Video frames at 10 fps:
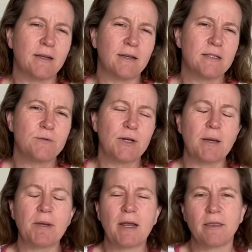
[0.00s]
It's funny, I
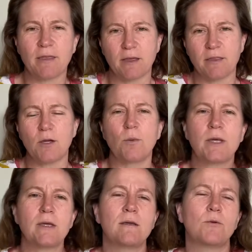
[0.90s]
mean, I think
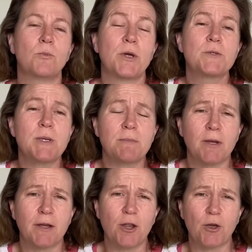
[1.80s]
we, or most people
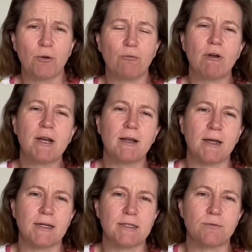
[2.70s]
I know,
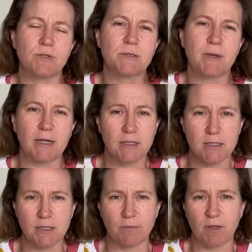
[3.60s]
realise that respect
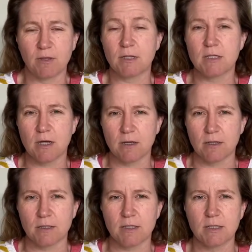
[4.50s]
is something that is
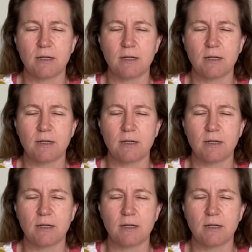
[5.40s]
earned.